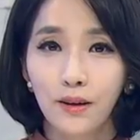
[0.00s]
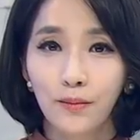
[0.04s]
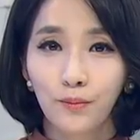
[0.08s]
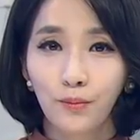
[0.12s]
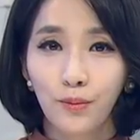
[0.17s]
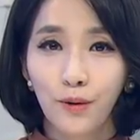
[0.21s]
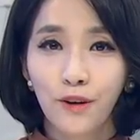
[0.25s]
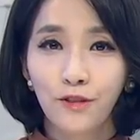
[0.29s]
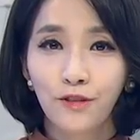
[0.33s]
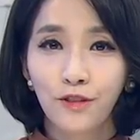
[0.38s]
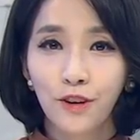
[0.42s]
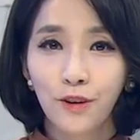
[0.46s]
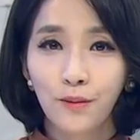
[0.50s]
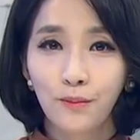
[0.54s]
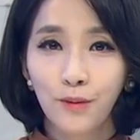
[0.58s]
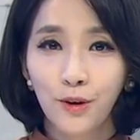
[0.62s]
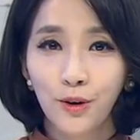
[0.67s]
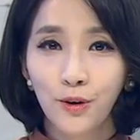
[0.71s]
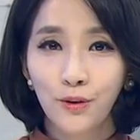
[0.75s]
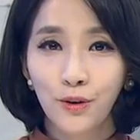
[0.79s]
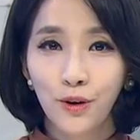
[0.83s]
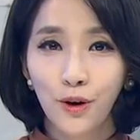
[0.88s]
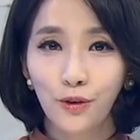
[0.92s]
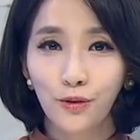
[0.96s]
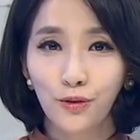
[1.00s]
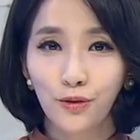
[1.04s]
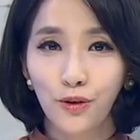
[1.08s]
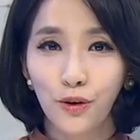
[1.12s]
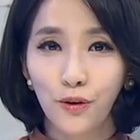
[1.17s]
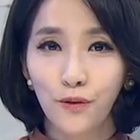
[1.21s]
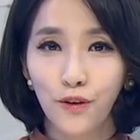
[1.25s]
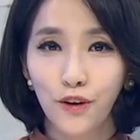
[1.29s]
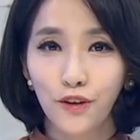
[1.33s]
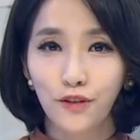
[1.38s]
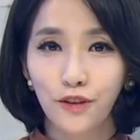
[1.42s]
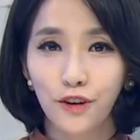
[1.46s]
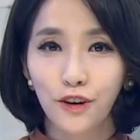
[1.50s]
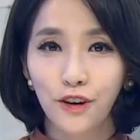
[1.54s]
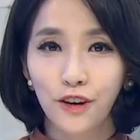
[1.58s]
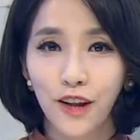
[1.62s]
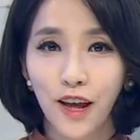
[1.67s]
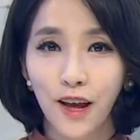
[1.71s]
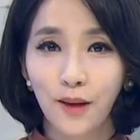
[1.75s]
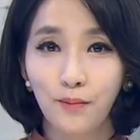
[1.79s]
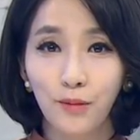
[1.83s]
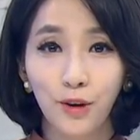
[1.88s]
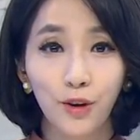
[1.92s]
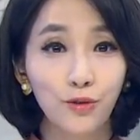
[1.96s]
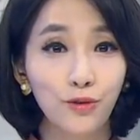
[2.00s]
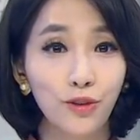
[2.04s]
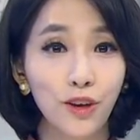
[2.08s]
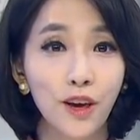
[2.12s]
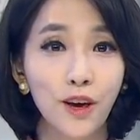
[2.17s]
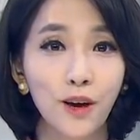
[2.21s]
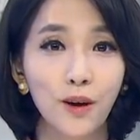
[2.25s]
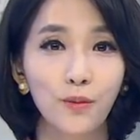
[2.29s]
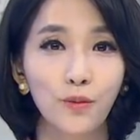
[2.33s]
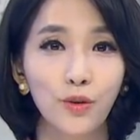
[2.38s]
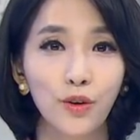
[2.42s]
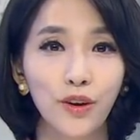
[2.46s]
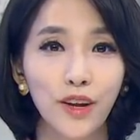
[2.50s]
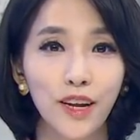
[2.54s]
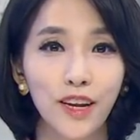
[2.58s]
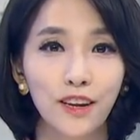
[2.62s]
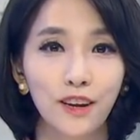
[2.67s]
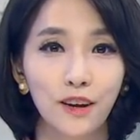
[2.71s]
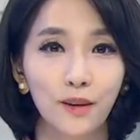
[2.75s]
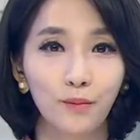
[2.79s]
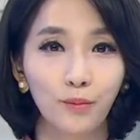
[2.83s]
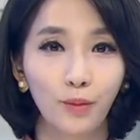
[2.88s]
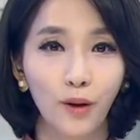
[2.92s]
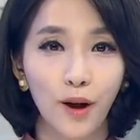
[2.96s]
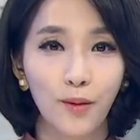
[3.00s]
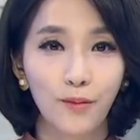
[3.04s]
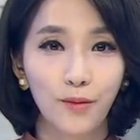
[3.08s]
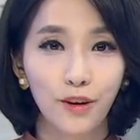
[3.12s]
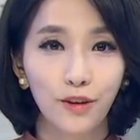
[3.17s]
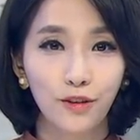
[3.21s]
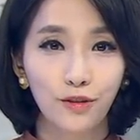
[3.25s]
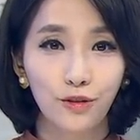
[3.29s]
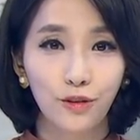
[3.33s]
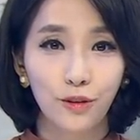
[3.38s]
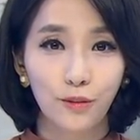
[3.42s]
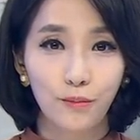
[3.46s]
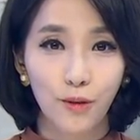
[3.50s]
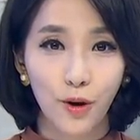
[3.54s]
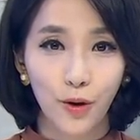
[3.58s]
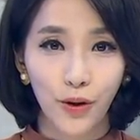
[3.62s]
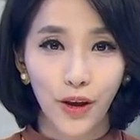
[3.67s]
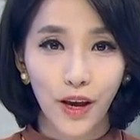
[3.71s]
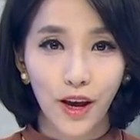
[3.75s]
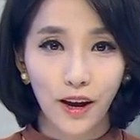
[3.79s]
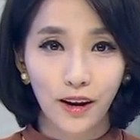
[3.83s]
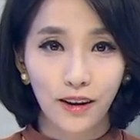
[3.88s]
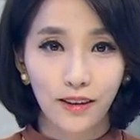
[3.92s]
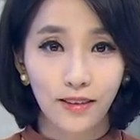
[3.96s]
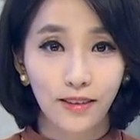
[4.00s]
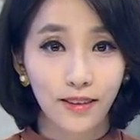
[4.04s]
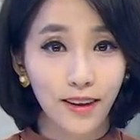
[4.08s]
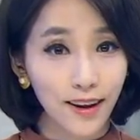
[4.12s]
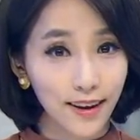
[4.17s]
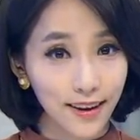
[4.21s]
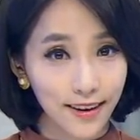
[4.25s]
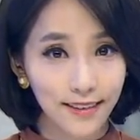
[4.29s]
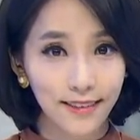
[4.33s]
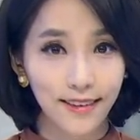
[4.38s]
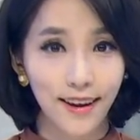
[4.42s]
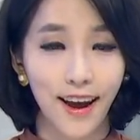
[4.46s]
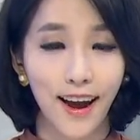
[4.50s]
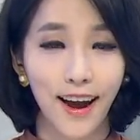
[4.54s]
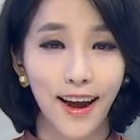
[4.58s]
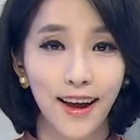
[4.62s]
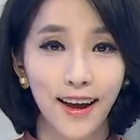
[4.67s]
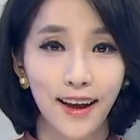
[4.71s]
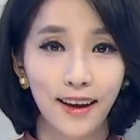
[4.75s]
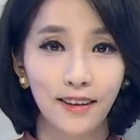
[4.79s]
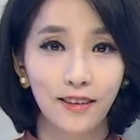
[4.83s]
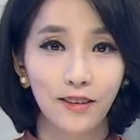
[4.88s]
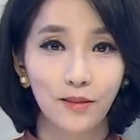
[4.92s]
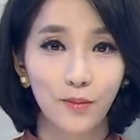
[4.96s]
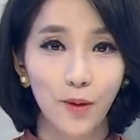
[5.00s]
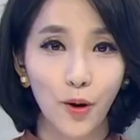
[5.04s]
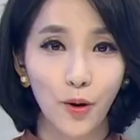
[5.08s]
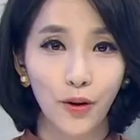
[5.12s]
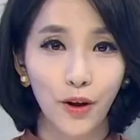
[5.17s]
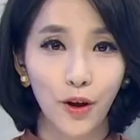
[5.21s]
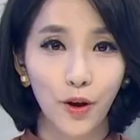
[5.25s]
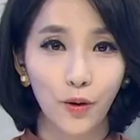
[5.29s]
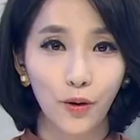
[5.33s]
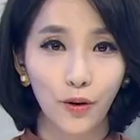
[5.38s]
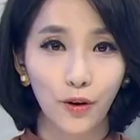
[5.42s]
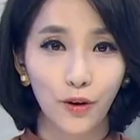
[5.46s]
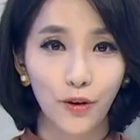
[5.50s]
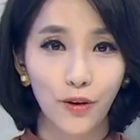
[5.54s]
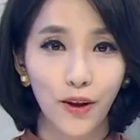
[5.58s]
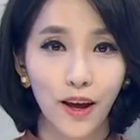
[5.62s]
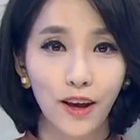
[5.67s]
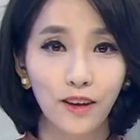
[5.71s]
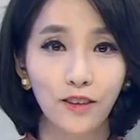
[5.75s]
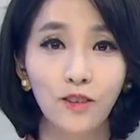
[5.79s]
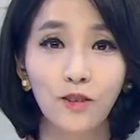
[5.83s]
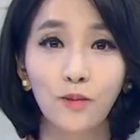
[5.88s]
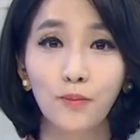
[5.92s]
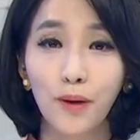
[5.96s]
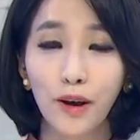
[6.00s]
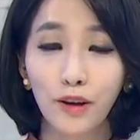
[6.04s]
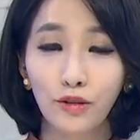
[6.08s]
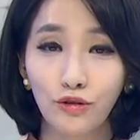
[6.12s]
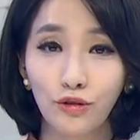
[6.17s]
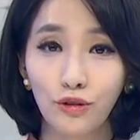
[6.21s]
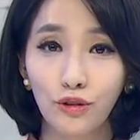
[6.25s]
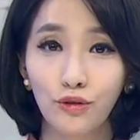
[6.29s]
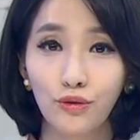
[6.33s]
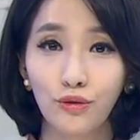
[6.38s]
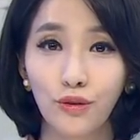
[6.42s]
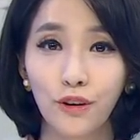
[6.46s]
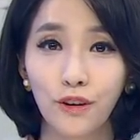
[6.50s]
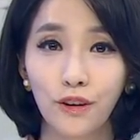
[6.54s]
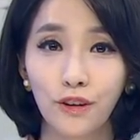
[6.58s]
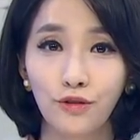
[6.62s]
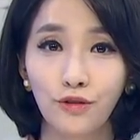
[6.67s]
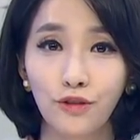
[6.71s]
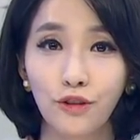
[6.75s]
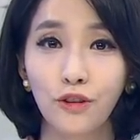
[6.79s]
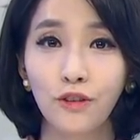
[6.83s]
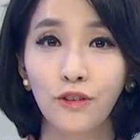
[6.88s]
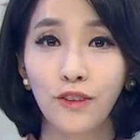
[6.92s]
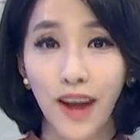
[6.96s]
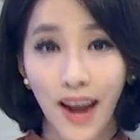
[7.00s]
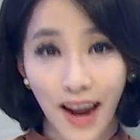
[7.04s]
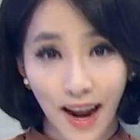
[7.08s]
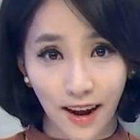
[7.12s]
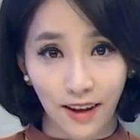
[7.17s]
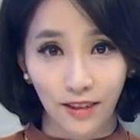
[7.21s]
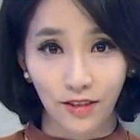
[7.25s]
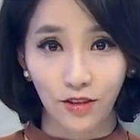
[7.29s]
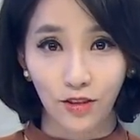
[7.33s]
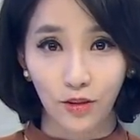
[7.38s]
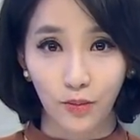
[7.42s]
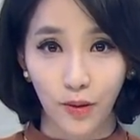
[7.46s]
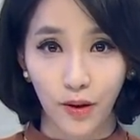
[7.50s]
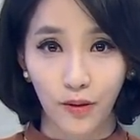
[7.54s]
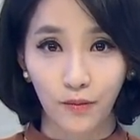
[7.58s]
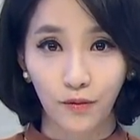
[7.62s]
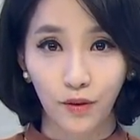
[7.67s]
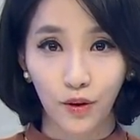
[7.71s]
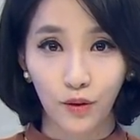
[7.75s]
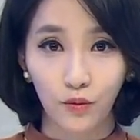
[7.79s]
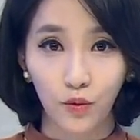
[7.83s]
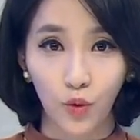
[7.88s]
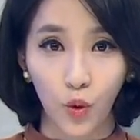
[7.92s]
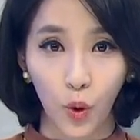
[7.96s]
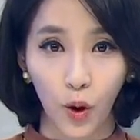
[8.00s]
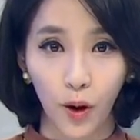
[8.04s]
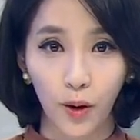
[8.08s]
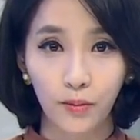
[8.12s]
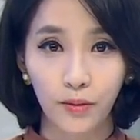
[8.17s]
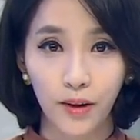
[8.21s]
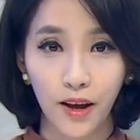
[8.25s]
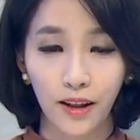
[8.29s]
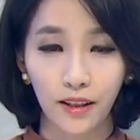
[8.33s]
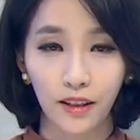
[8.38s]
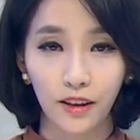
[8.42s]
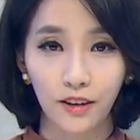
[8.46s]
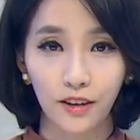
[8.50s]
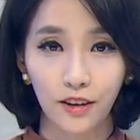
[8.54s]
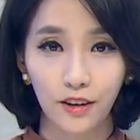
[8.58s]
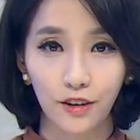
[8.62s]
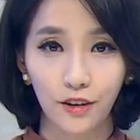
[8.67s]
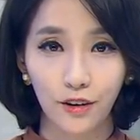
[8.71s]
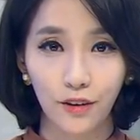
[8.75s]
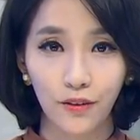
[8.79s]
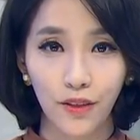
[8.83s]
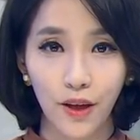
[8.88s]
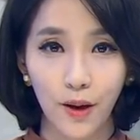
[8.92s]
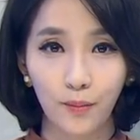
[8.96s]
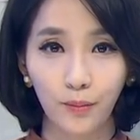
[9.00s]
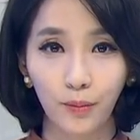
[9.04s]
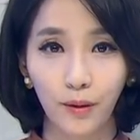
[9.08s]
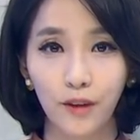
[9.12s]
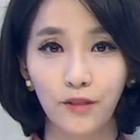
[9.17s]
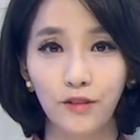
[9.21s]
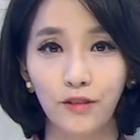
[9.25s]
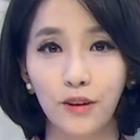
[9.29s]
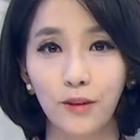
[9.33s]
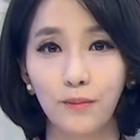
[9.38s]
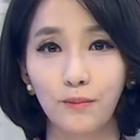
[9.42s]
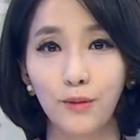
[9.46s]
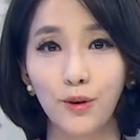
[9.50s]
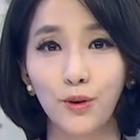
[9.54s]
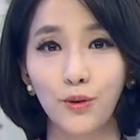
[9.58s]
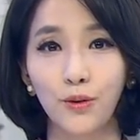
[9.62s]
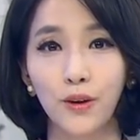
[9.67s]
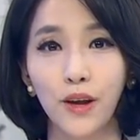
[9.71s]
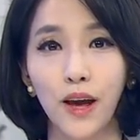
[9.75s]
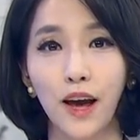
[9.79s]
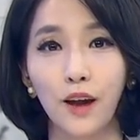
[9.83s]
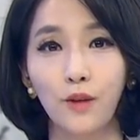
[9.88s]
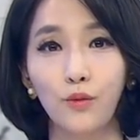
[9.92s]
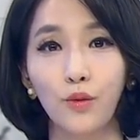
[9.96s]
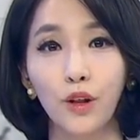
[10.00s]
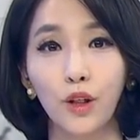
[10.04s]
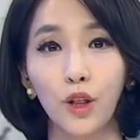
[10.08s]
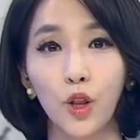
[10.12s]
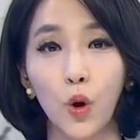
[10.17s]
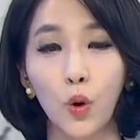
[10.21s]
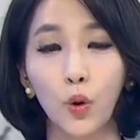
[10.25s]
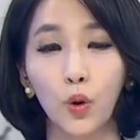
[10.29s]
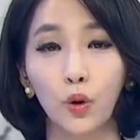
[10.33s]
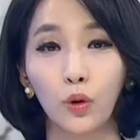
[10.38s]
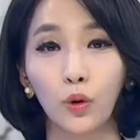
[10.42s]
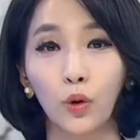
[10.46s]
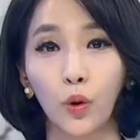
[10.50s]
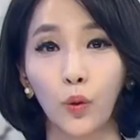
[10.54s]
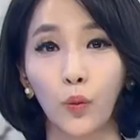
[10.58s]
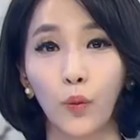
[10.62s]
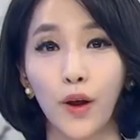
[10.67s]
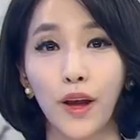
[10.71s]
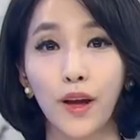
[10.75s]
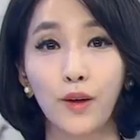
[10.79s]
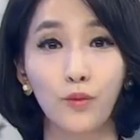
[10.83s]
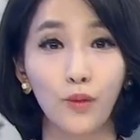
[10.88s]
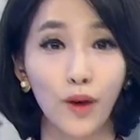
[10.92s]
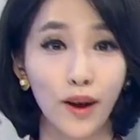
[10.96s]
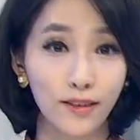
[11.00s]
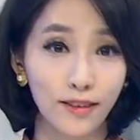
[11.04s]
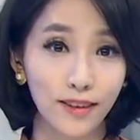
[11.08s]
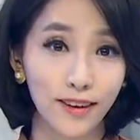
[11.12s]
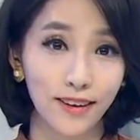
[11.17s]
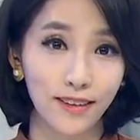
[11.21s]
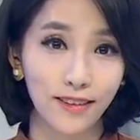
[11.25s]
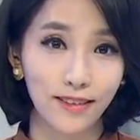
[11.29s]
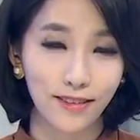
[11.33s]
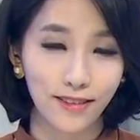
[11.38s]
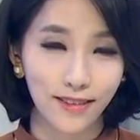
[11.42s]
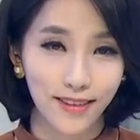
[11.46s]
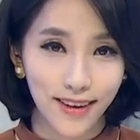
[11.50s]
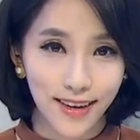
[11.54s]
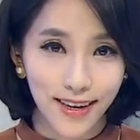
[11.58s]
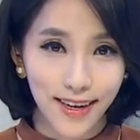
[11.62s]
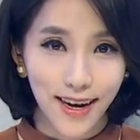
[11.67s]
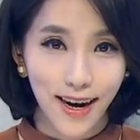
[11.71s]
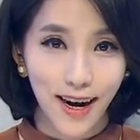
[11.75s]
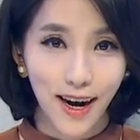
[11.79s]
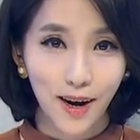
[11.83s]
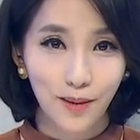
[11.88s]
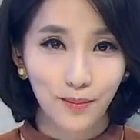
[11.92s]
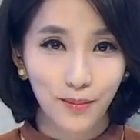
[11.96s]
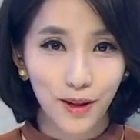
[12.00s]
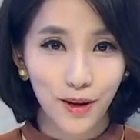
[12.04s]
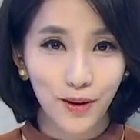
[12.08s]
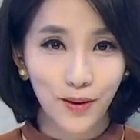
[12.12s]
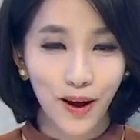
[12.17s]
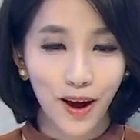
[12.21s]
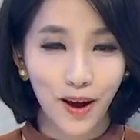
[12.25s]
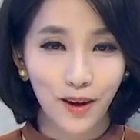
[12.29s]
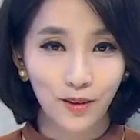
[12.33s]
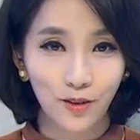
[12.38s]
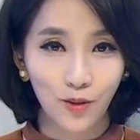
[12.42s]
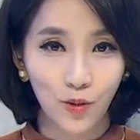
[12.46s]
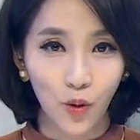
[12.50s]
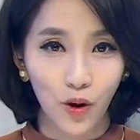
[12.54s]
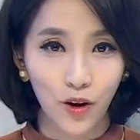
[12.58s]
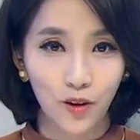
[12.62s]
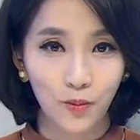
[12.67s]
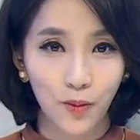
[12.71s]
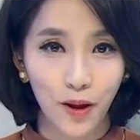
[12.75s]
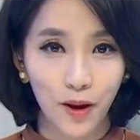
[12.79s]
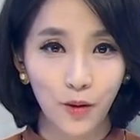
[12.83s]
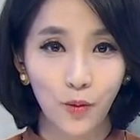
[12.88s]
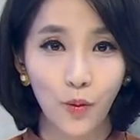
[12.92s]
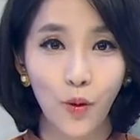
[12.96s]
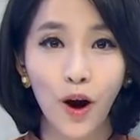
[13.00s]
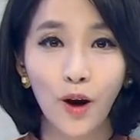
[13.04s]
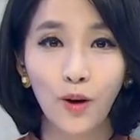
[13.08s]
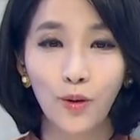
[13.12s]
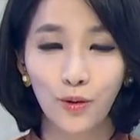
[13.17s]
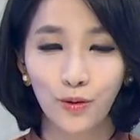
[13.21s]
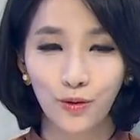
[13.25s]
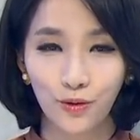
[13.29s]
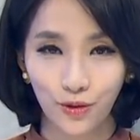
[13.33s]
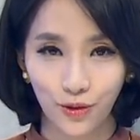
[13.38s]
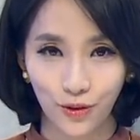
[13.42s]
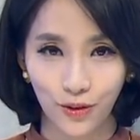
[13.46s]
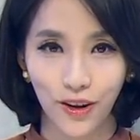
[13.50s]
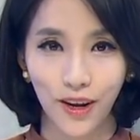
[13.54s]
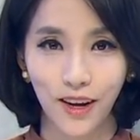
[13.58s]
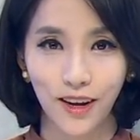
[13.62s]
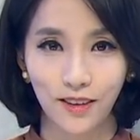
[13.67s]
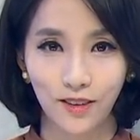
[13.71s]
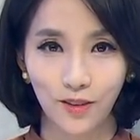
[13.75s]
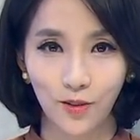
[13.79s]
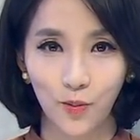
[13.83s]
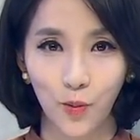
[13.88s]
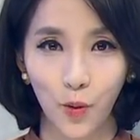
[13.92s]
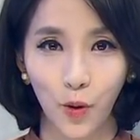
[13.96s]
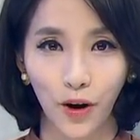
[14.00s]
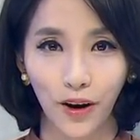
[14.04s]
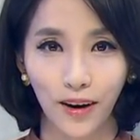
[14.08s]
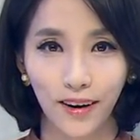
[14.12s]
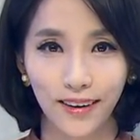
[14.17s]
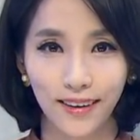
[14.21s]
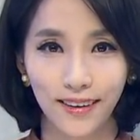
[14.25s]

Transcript: President Moon also visited a museum with Indian Prime Minister Modi on his second day, as Modi ordered a special traditional dance to be performed at the dinner that President Moon had with local Korean residents. Our Blue House correspondent Hwang Ho-jun has more.